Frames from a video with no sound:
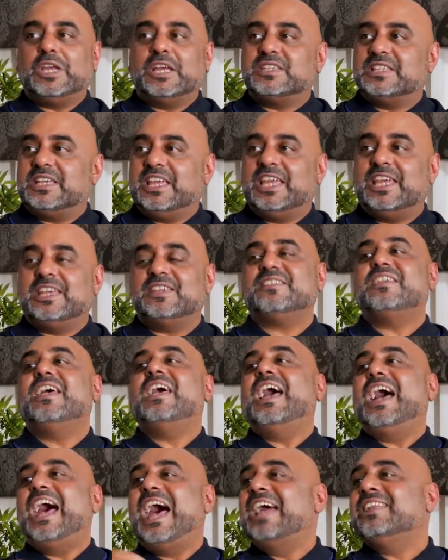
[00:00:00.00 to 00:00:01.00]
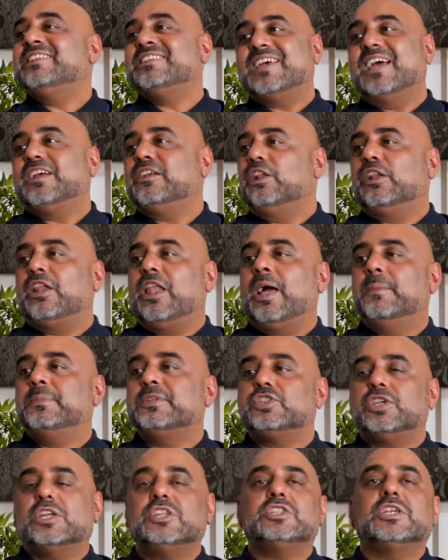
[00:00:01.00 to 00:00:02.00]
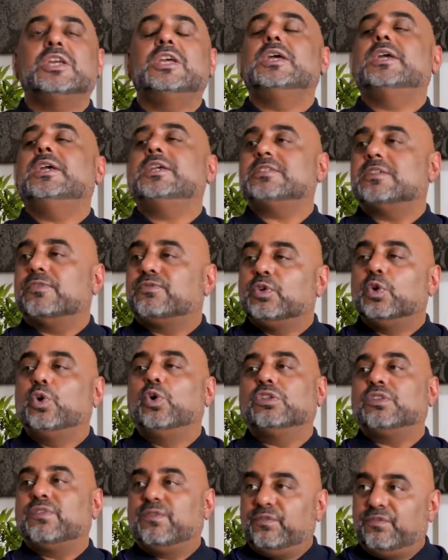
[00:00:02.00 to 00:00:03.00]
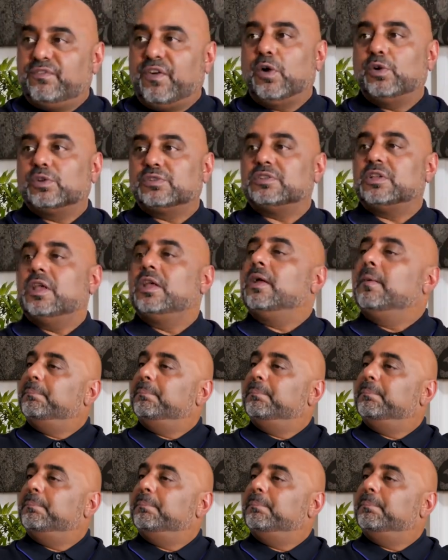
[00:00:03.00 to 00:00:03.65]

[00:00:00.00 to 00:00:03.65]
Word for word: as it is and tackle climate change is of course false.